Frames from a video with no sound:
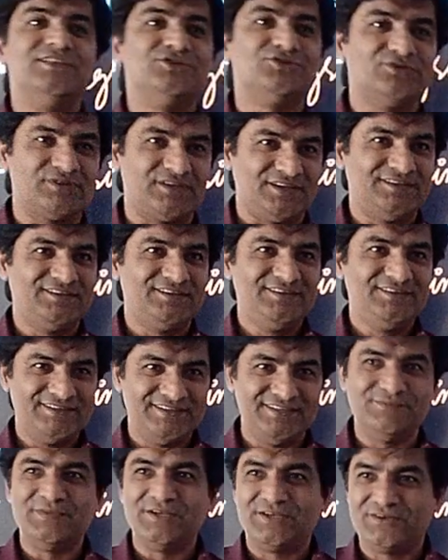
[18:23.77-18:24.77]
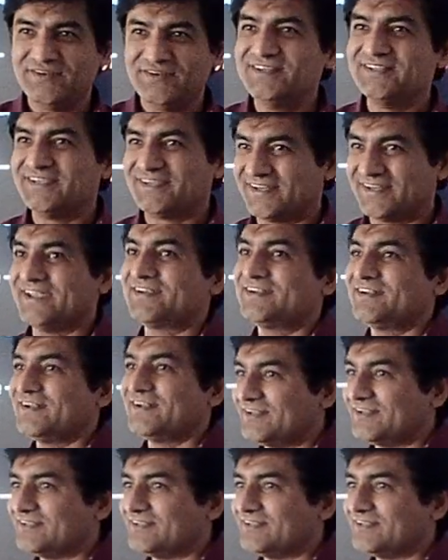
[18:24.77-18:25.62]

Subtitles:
In between, he created another, the